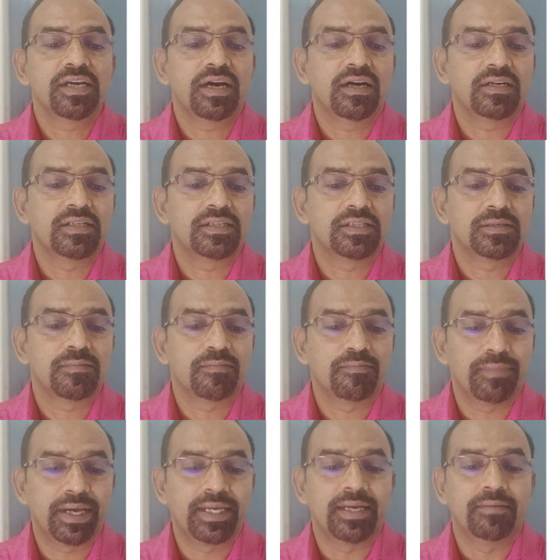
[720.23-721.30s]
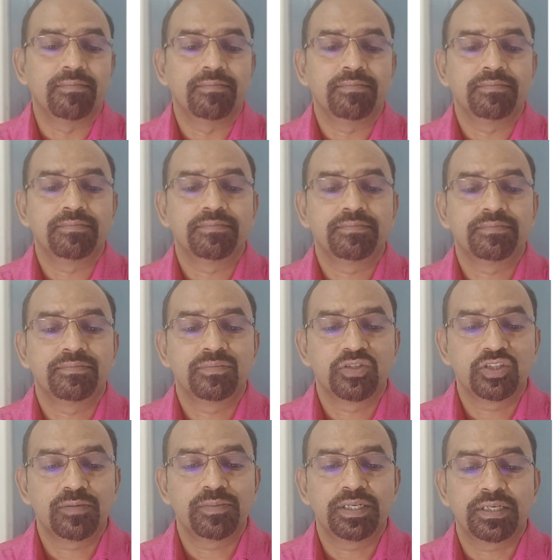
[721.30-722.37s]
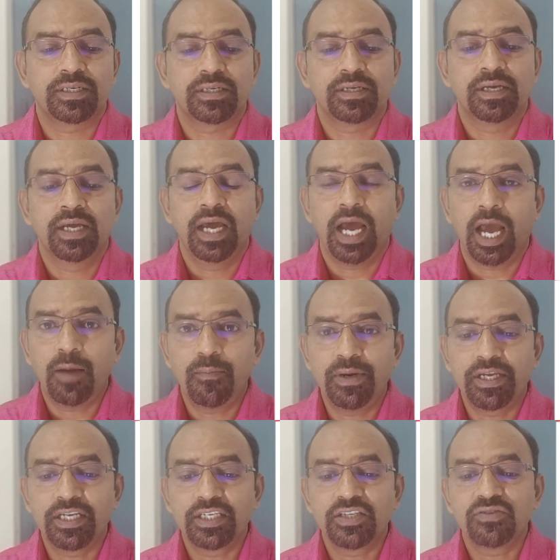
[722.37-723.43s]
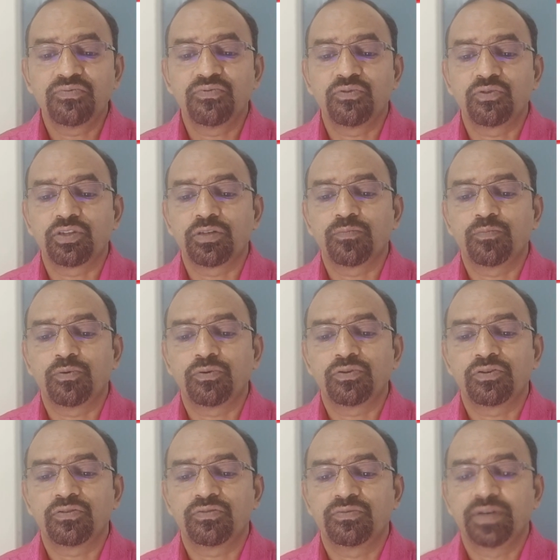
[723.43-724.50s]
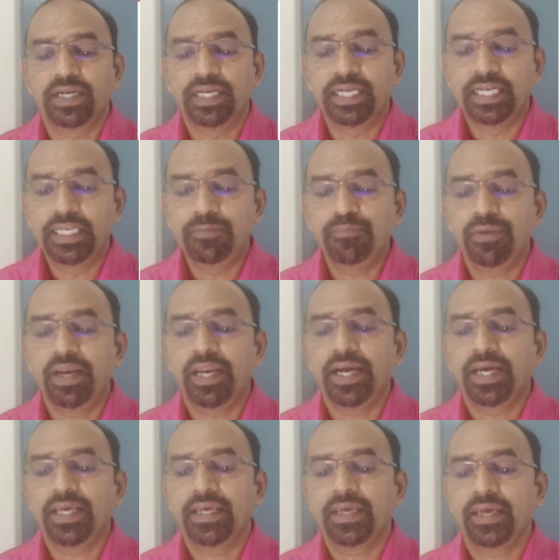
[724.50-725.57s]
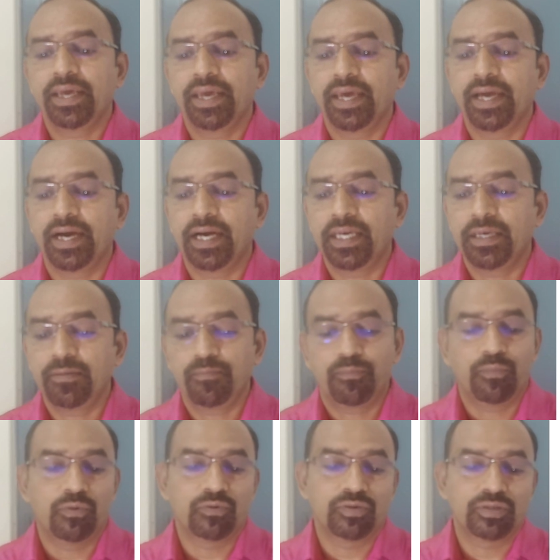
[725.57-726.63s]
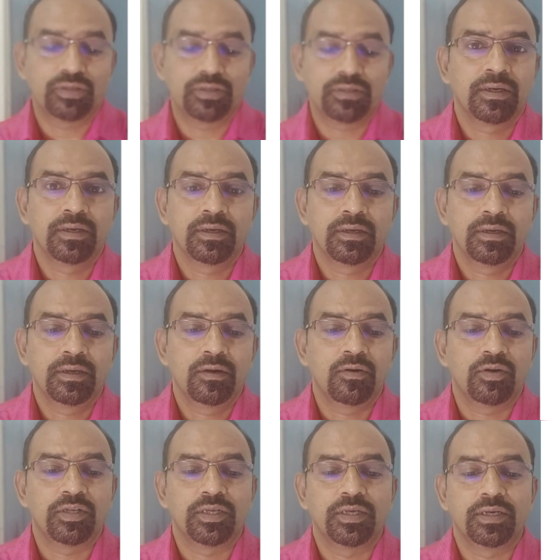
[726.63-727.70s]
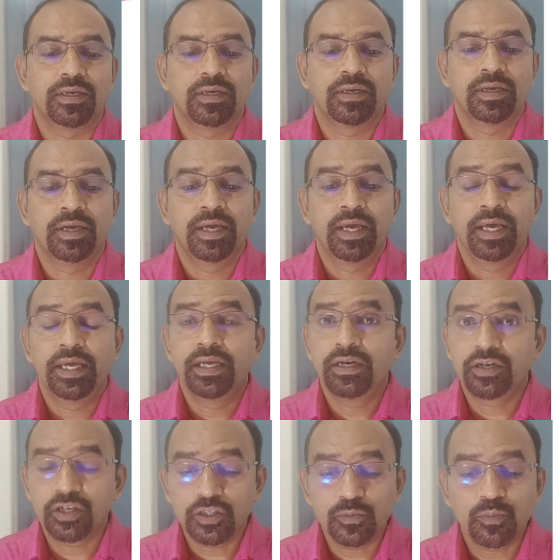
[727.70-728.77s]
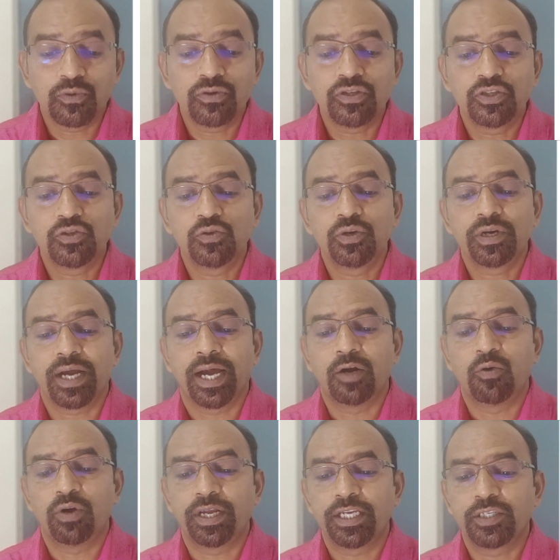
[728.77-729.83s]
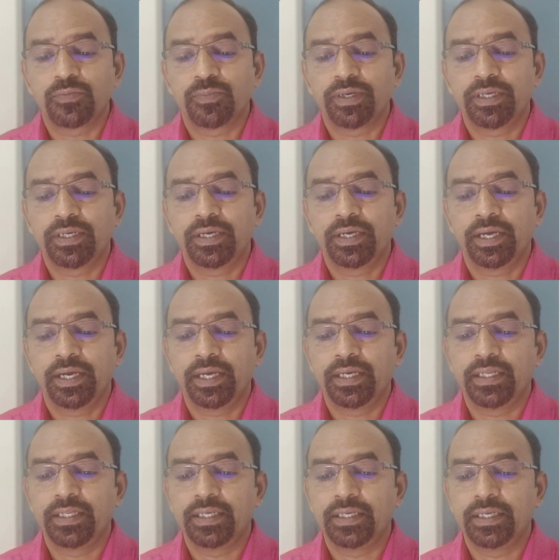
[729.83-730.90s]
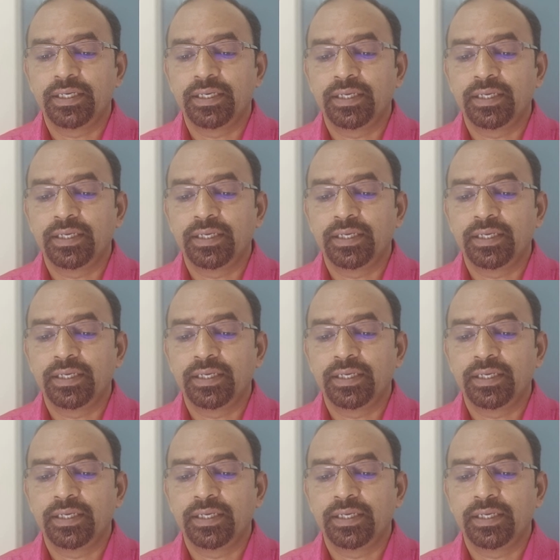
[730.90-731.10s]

as Madam. Subject, application for the post of deep learning AI post. Look at it. In response to your advertisement in the